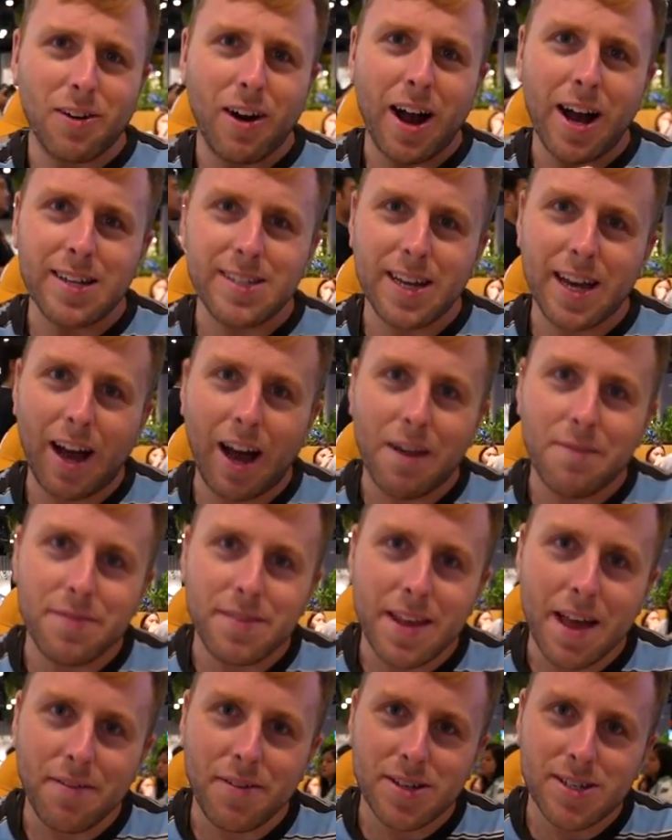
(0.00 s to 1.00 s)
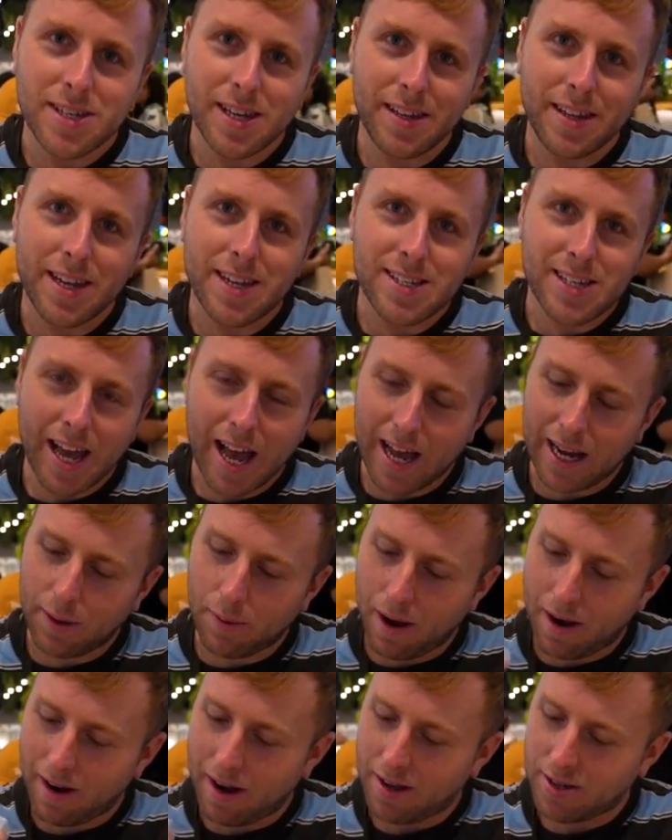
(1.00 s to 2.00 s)
great idea. I've never seen this
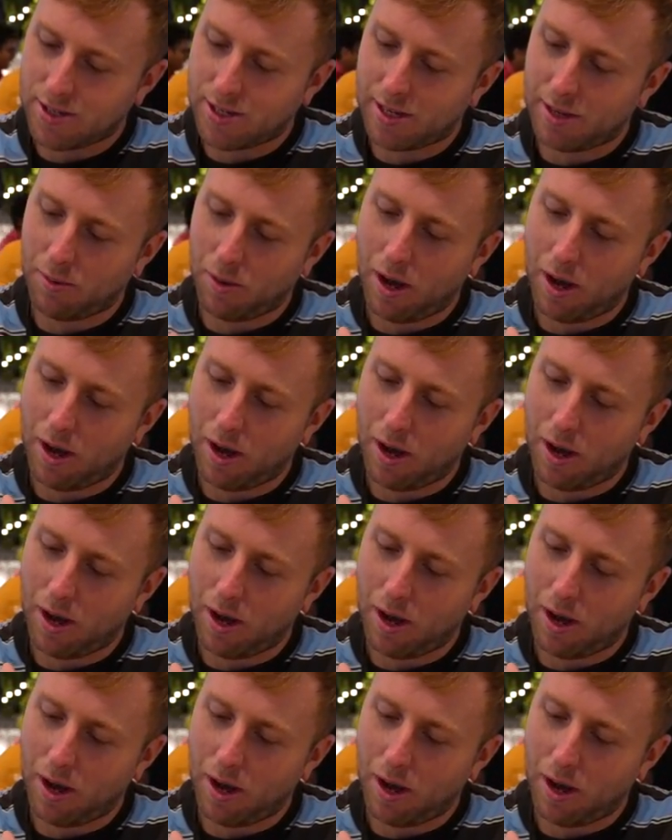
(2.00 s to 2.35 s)
anywhere else in the